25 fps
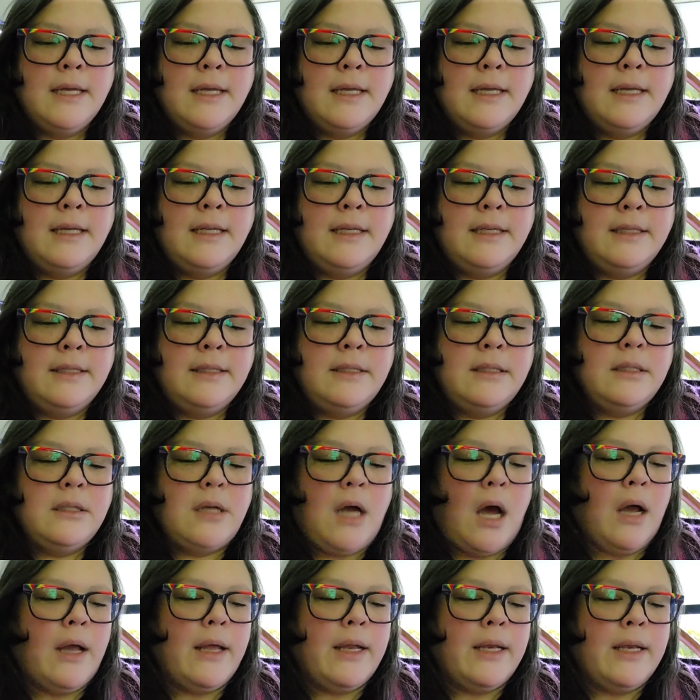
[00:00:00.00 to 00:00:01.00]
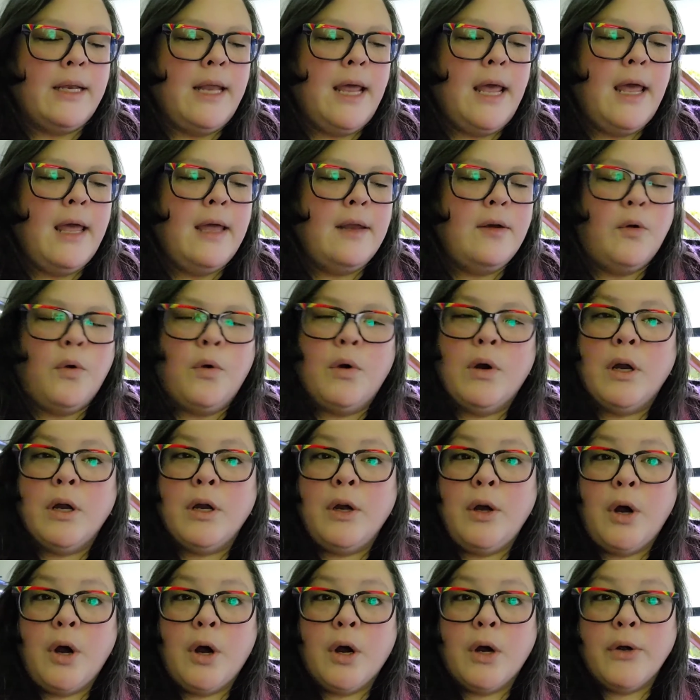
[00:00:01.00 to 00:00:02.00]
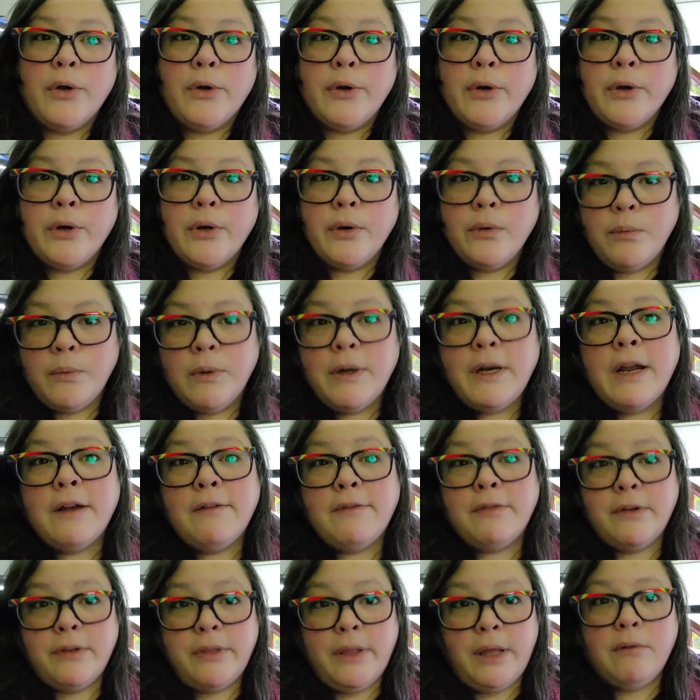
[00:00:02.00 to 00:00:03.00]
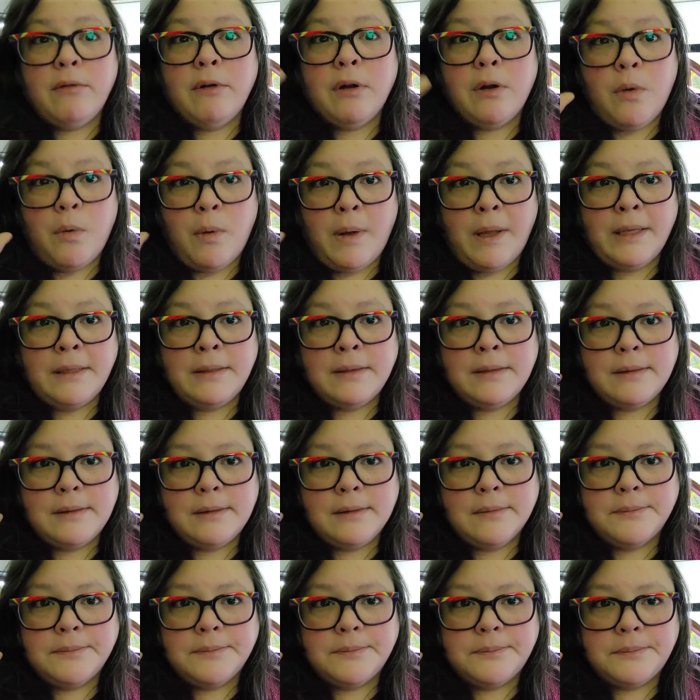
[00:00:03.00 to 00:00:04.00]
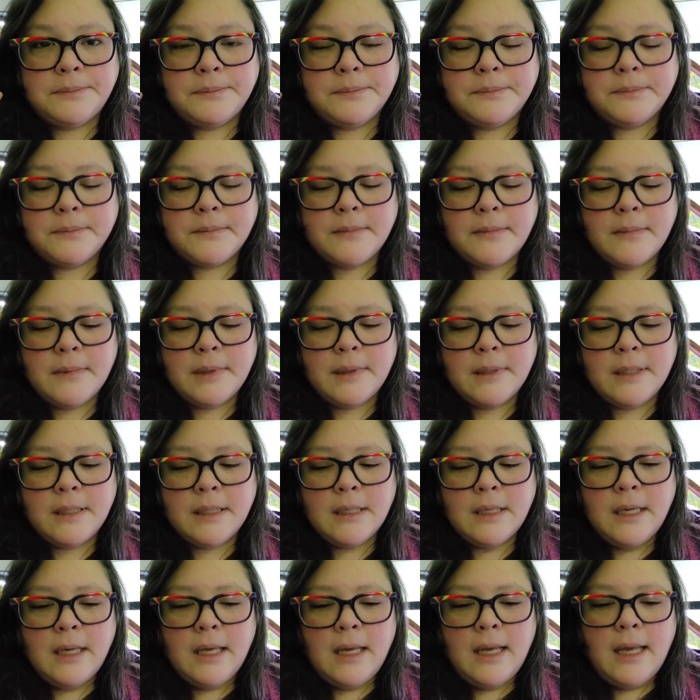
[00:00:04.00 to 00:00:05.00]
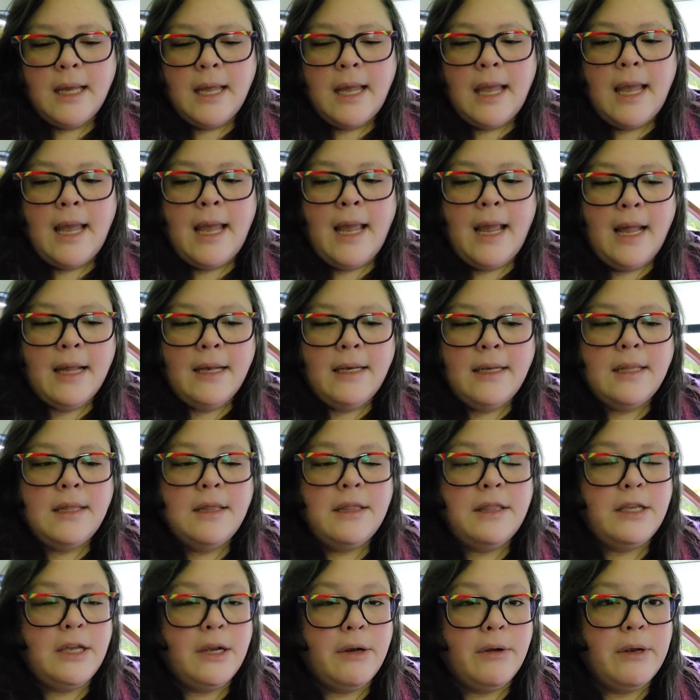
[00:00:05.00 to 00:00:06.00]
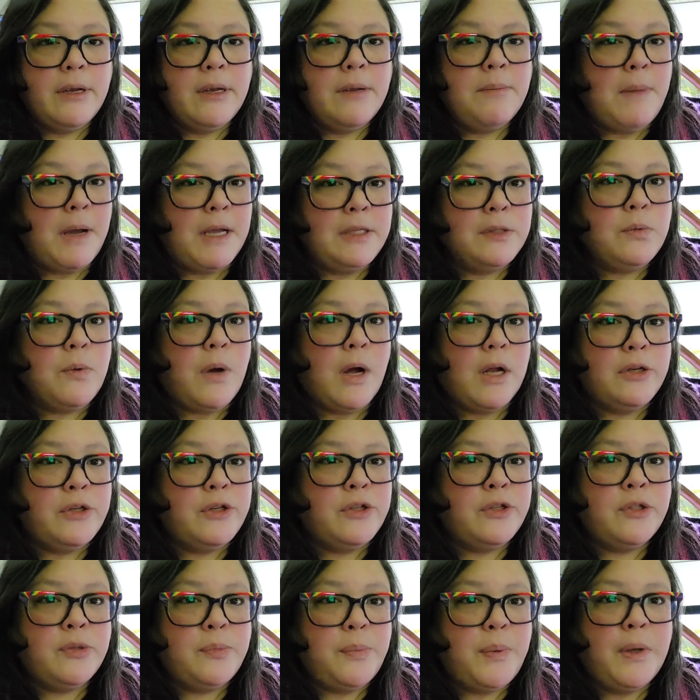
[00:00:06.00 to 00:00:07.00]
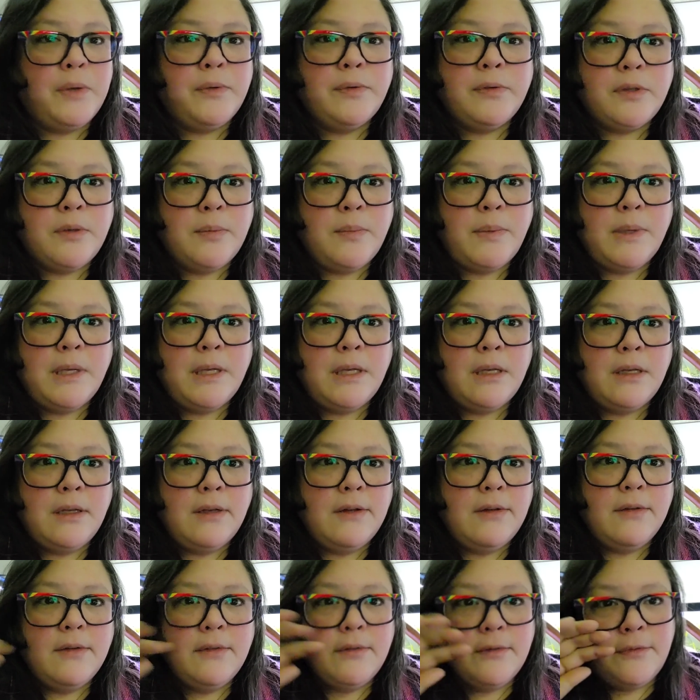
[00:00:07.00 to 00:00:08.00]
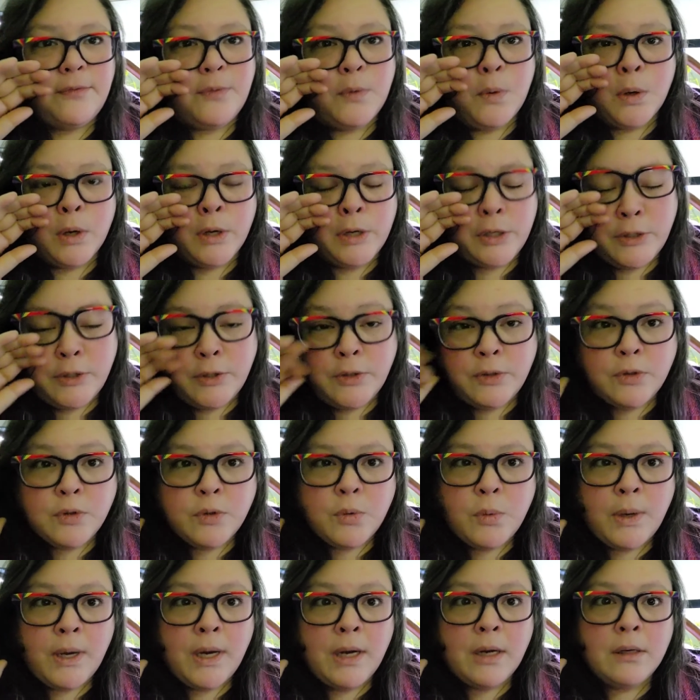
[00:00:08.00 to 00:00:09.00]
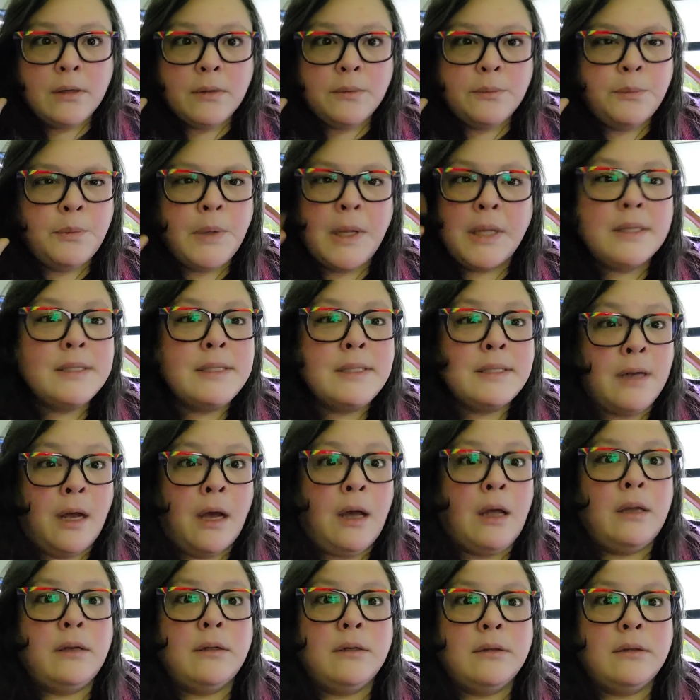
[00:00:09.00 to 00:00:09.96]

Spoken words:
in stockinette or in garter, whatever they request. And in theory, my swatch is supposed to be 4 inches square. Well, it's not.